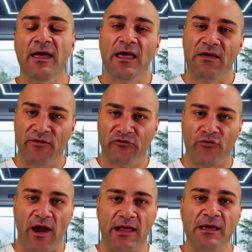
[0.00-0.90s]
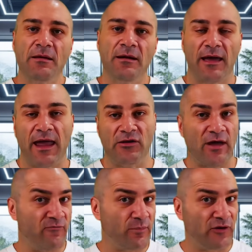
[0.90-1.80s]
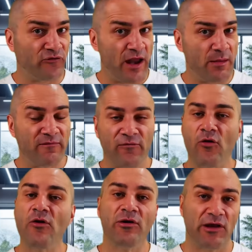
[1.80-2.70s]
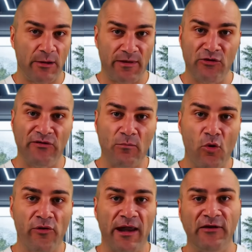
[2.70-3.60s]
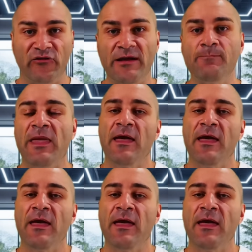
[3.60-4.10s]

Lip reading: If you're training and you haven't been training before, you're going to be using more energy.